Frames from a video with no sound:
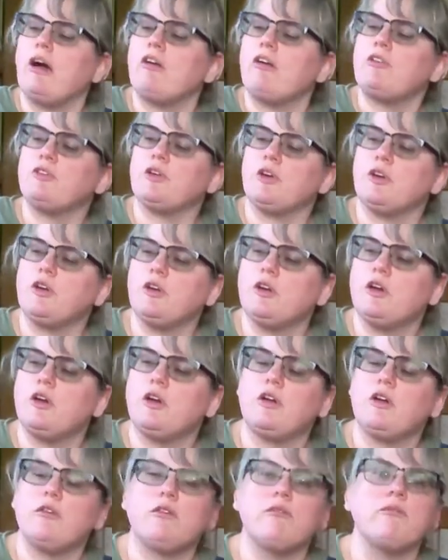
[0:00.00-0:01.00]
However,
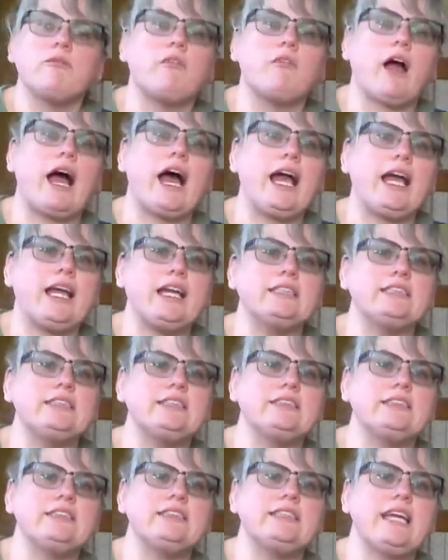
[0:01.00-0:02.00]
I
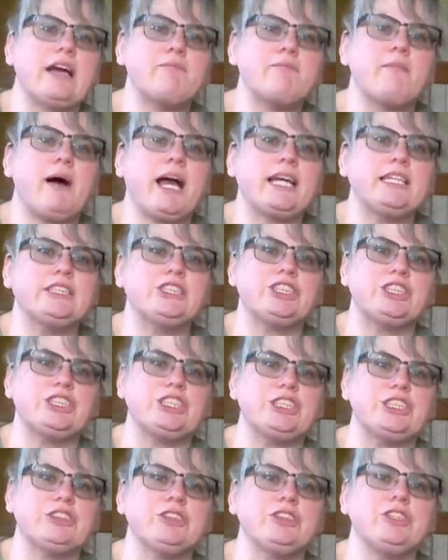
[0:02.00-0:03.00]
get mine
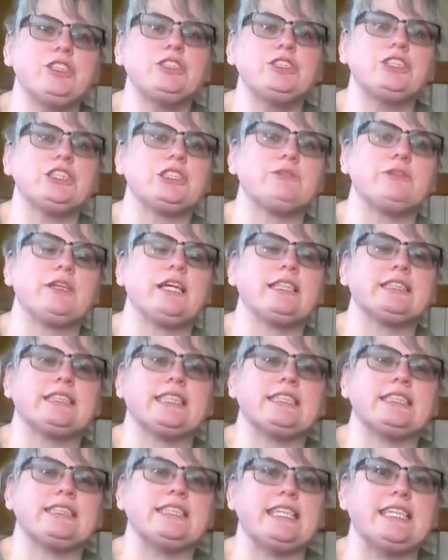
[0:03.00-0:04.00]
sheared just
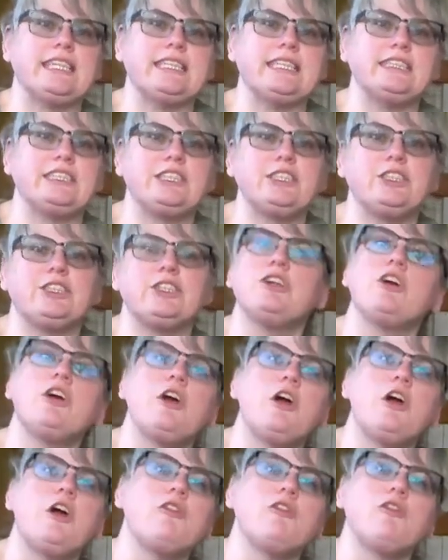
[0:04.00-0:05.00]
because it's easier,
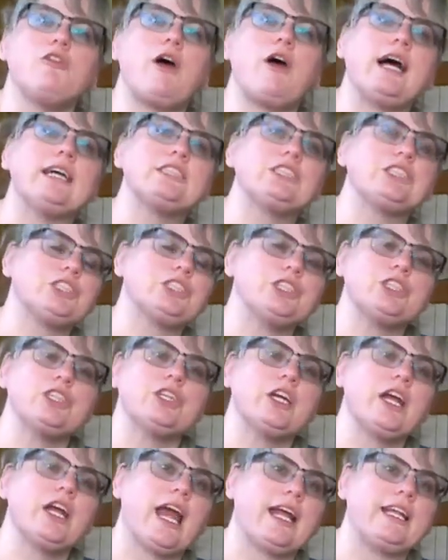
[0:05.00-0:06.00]

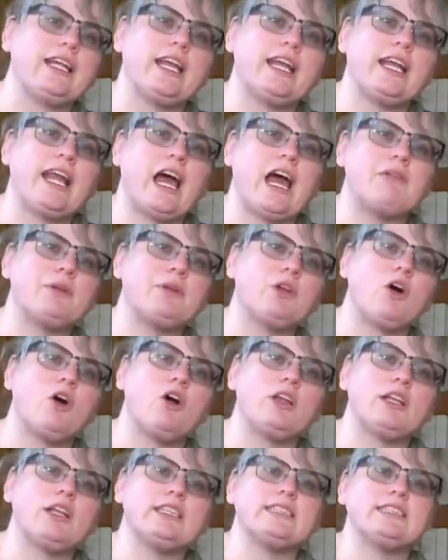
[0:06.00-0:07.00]
faster, and can happen
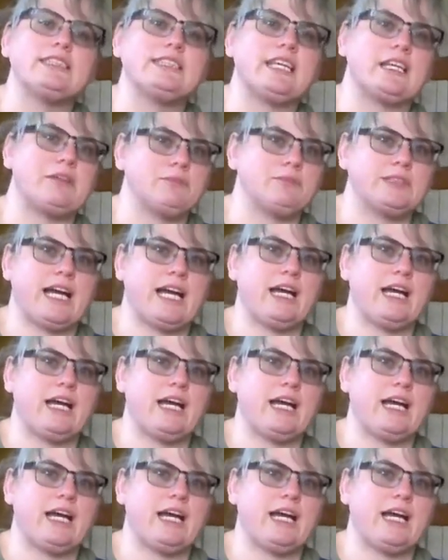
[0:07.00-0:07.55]
all at the same